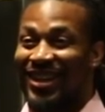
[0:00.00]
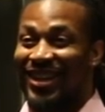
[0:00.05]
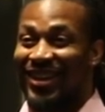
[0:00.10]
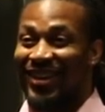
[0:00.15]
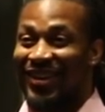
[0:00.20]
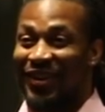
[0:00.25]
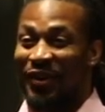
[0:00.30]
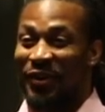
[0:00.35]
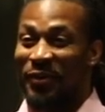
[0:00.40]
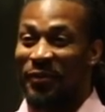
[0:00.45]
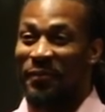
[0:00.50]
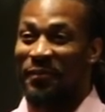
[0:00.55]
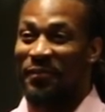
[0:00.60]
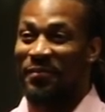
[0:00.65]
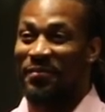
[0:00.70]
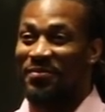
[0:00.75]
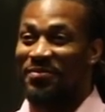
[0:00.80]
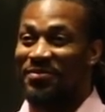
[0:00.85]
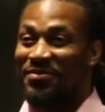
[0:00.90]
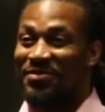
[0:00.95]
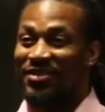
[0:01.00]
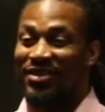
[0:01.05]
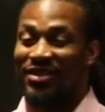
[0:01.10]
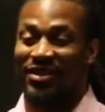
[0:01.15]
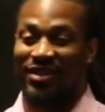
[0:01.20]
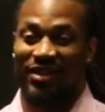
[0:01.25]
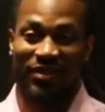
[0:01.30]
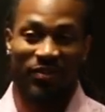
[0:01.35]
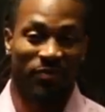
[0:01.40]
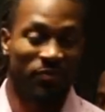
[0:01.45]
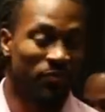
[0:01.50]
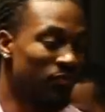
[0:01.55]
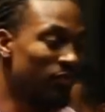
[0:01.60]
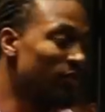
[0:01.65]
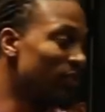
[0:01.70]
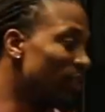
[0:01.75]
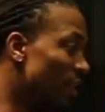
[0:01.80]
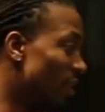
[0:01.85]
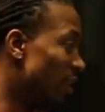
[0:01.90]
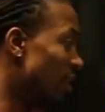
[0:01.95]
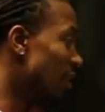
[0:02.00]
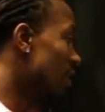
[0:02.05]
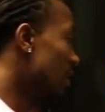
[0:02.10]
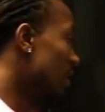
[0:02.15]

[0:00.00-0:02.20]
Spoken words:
you to face me first. Let's get your neck size.